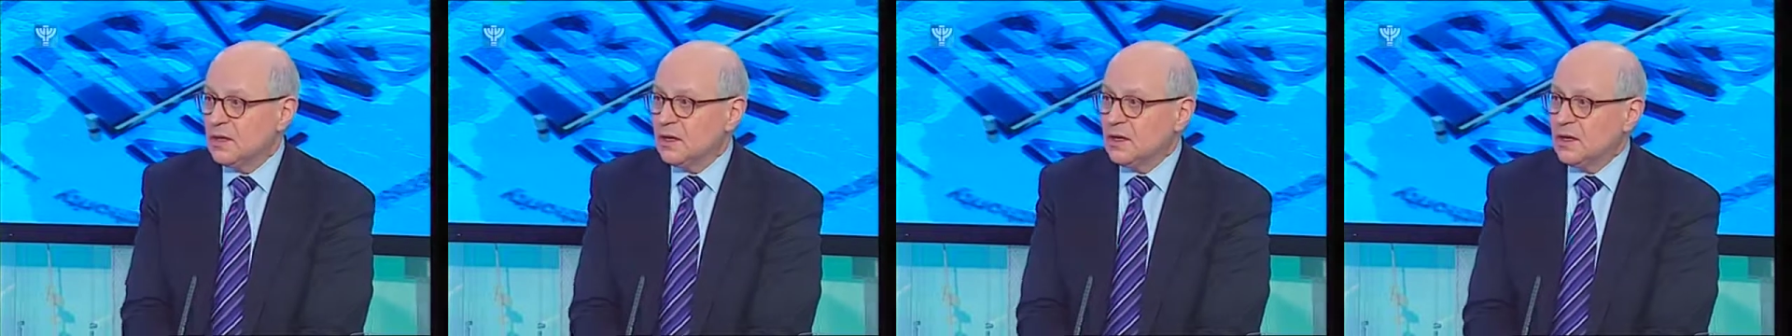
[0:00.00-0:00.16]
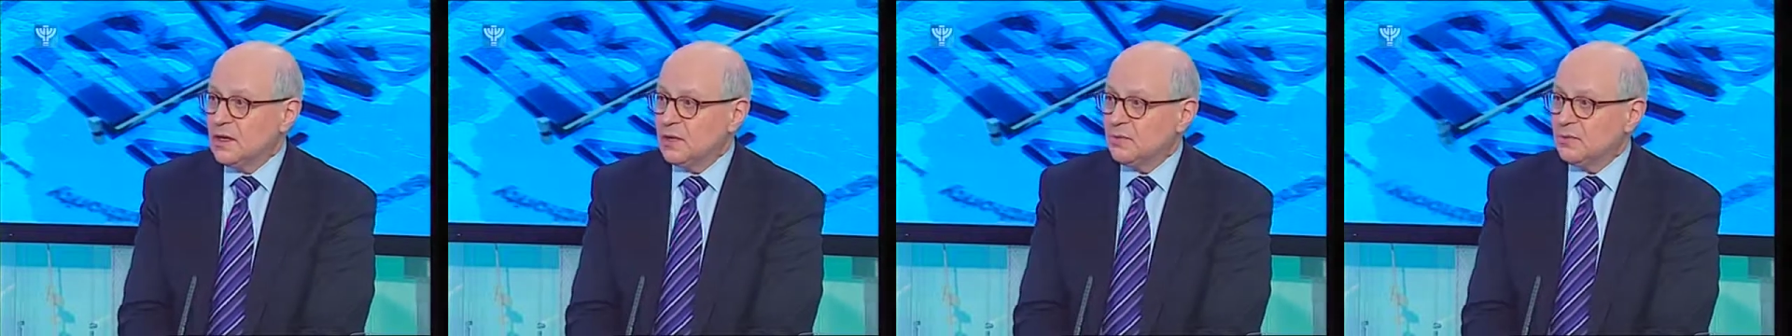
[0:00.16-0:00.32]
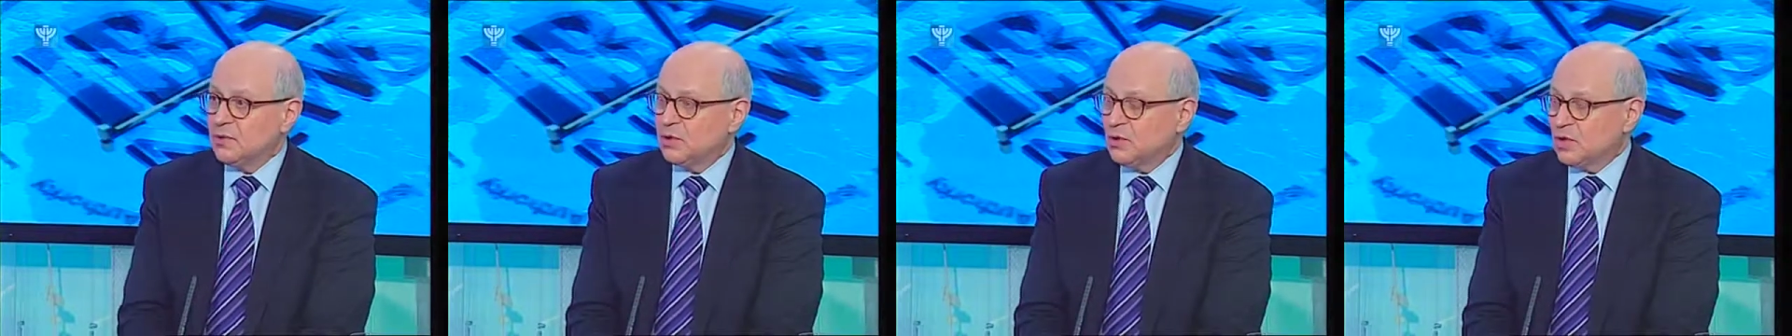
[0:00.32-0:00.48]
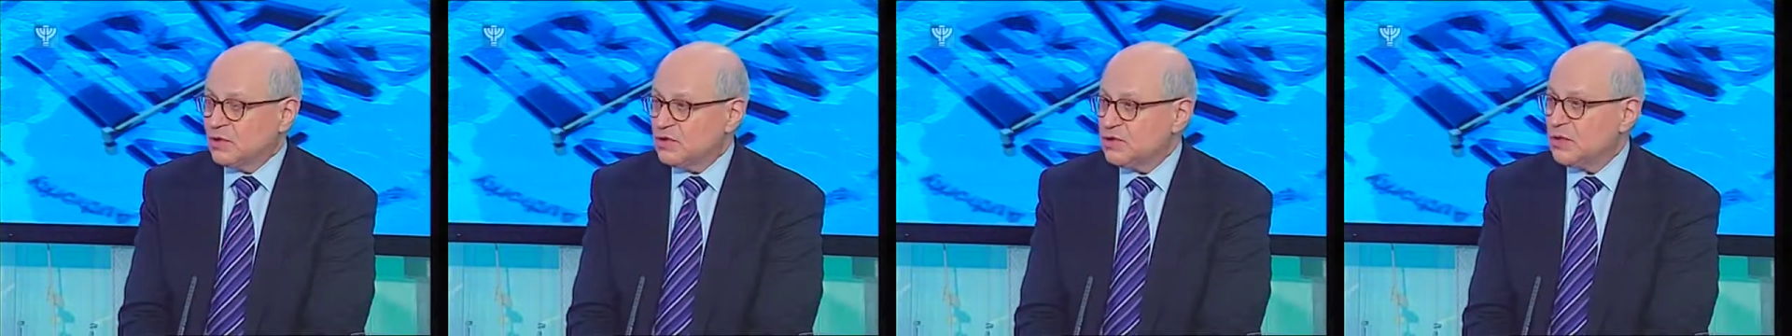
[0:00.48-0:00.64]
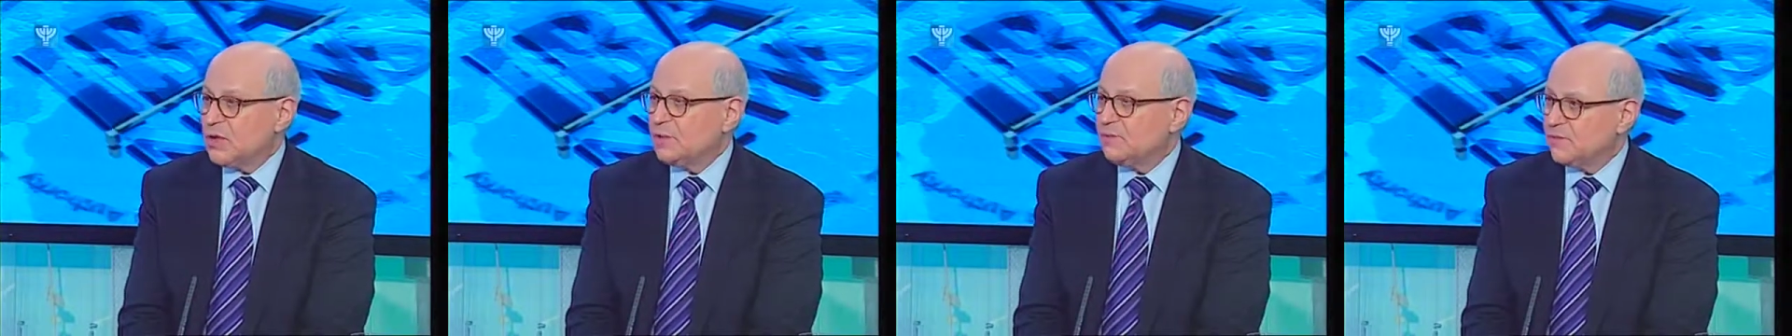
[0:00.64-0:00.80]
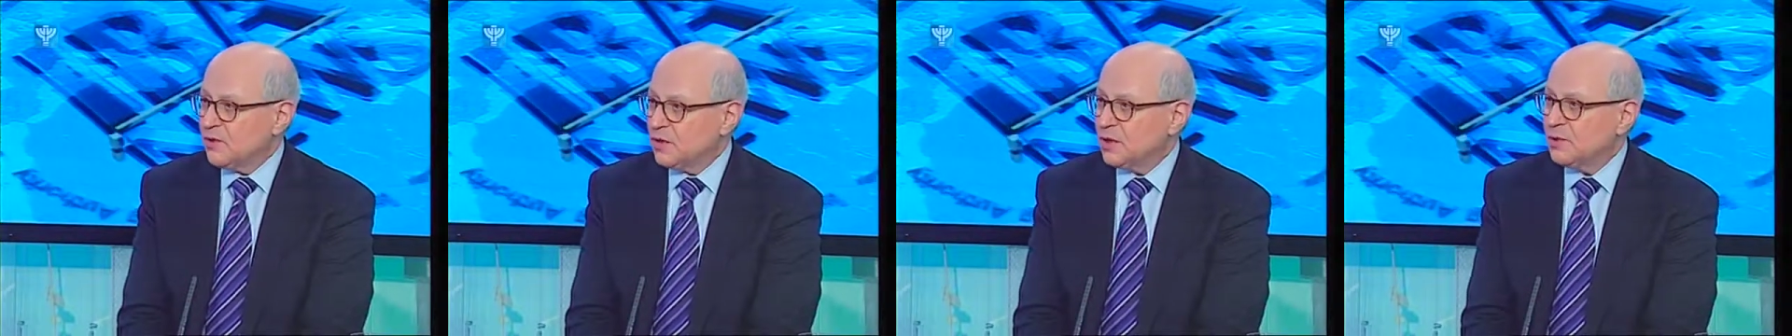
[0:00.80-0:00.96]
But also,
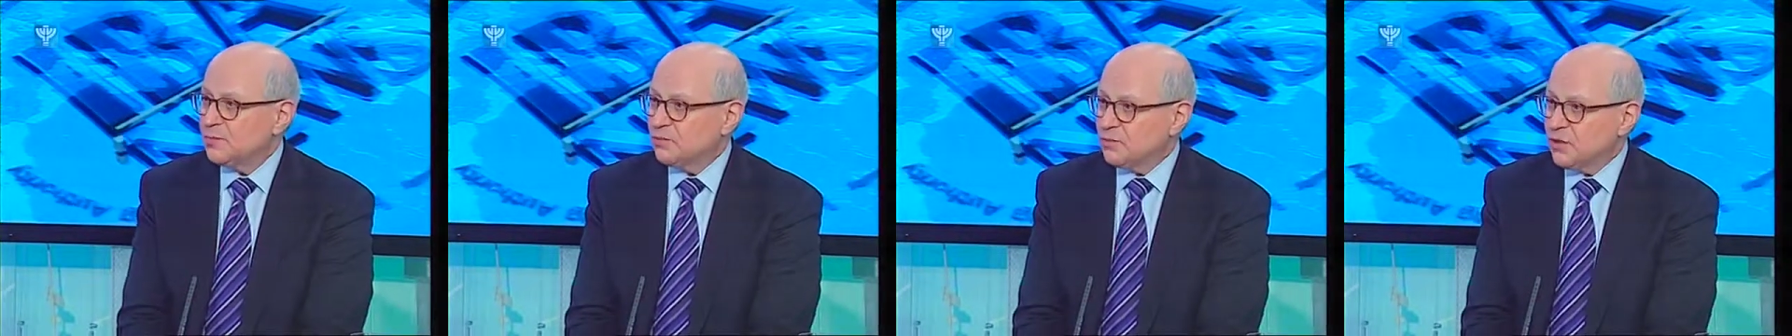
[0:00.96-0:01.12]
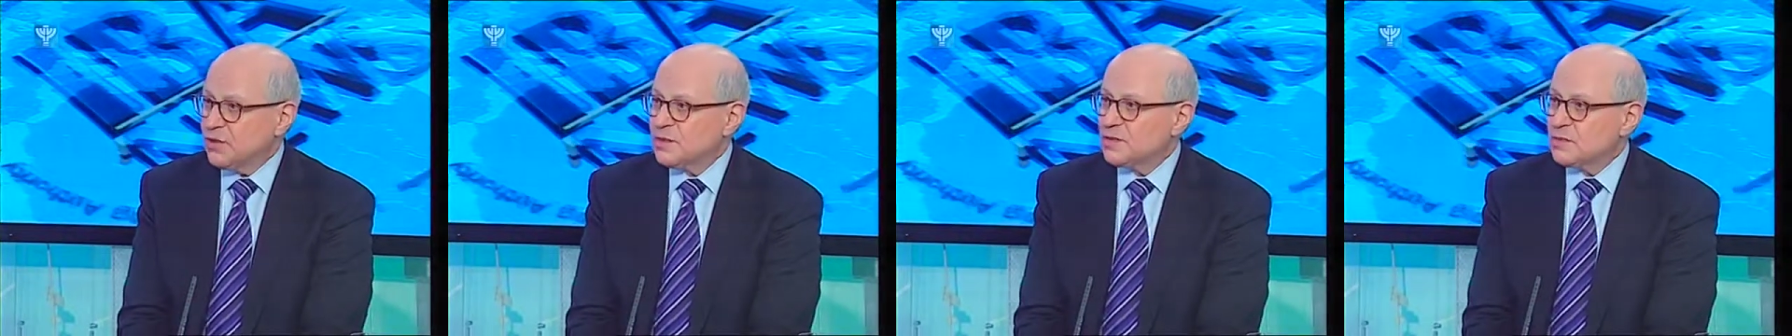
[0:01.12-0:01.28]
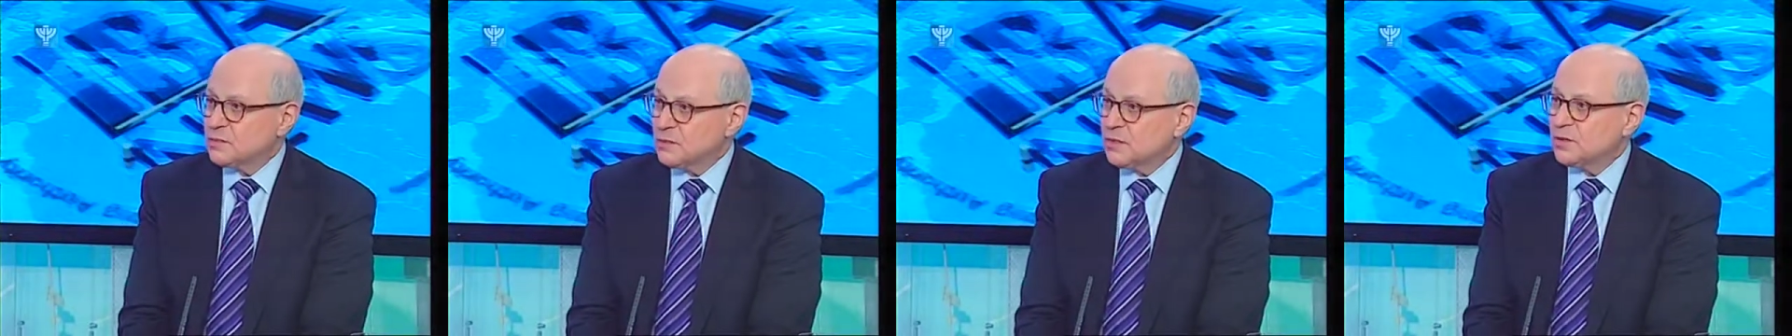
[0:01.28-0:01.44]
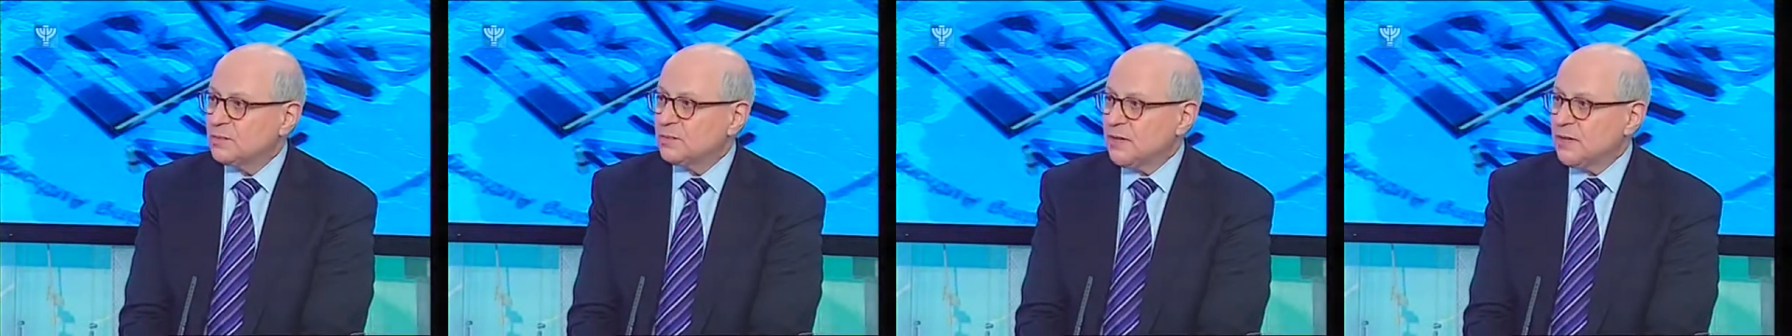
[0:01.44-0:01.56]
I'm very impressed with the